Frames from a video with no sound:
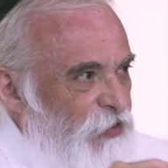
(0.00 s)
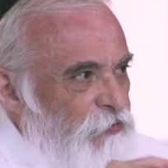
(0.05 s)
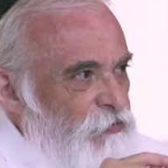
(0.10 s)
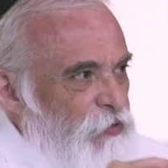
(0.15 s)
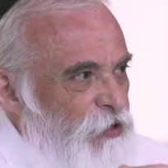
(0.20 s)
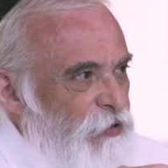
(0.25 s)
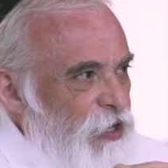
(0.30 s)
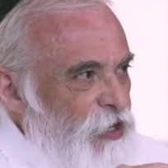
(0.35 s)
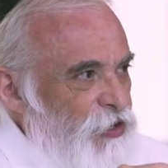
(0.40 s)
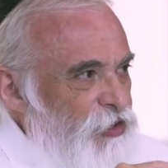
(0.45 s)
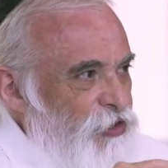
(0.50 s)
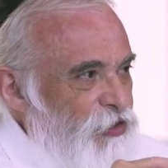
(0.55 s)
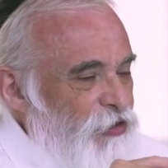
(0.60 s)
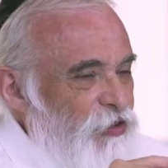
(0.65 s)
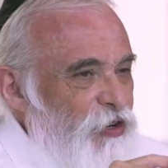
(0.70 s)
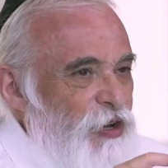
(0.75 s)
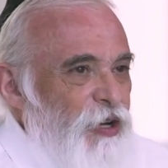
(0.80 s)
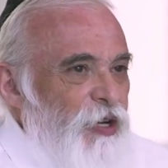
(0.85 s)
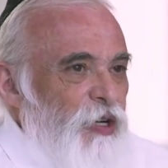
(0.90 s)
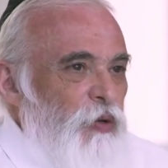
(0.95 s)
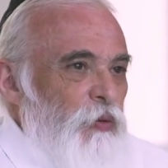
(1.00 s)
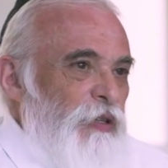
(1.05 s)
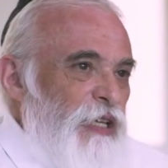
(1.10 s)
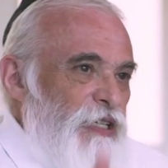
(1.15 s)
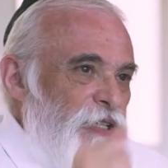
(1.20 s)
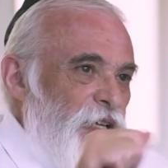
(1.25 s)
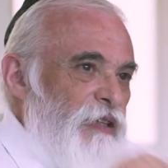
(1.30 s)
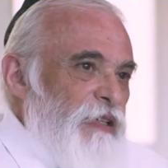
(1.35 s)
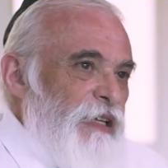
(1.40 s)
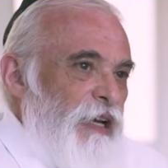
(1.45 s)
from creation where
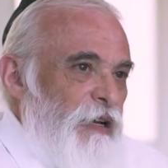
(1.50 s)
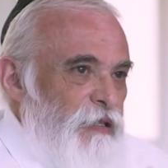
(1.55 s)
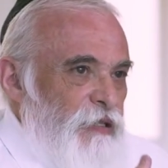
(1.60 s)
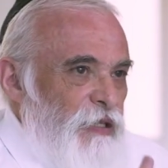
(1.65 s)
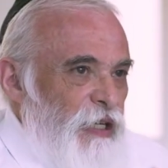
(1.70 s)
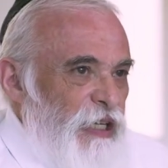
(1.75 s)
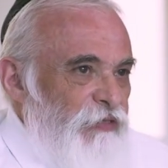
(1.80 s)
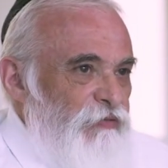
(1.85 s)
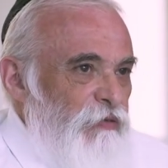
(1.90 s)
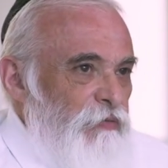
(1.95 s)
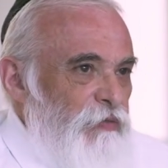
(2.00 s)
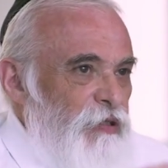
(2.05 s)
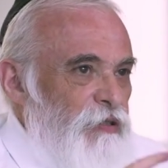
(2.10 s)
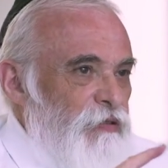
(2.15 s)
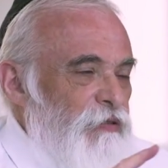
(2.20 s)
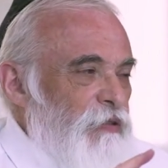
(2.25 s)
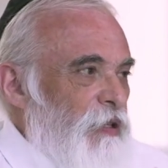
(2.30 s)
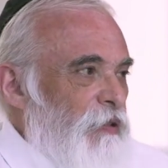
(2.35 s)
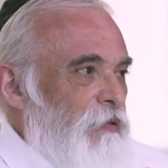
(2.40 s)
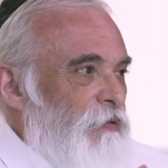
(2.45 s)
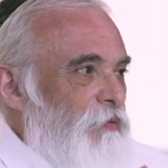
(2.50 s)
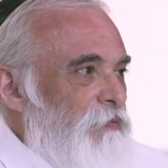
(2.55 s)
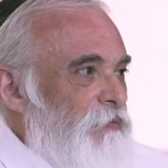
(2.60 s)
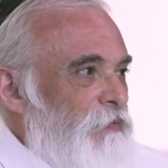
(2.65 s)
there's nothing outside of Him to create.